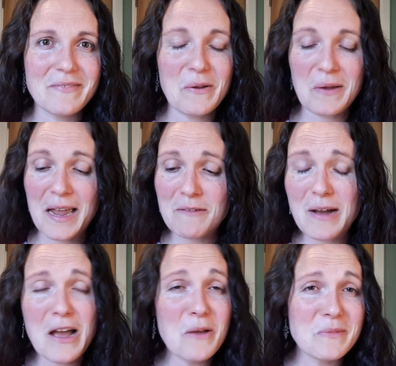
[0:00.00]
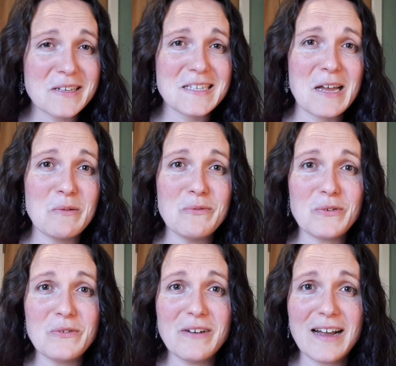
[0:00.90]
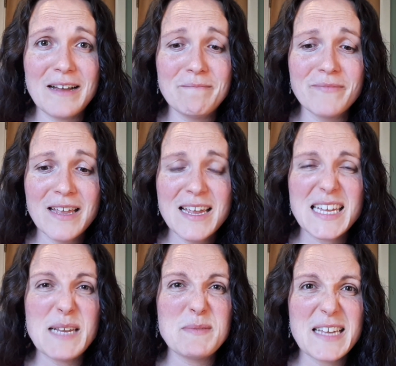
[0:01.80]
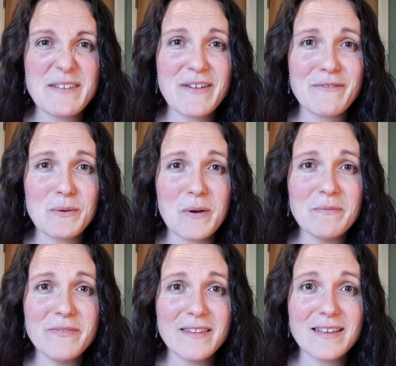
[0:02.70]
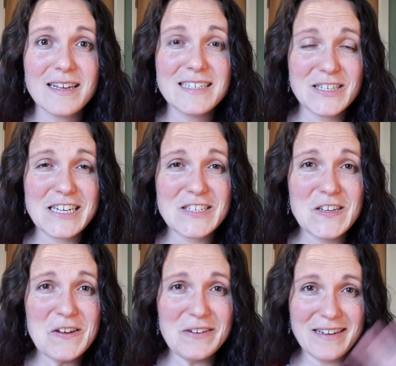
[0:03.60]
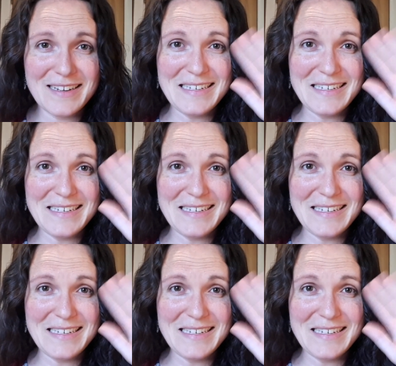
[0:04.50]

Okay, well, I hope that's helpful. Keep safe, everyone, and see you soon.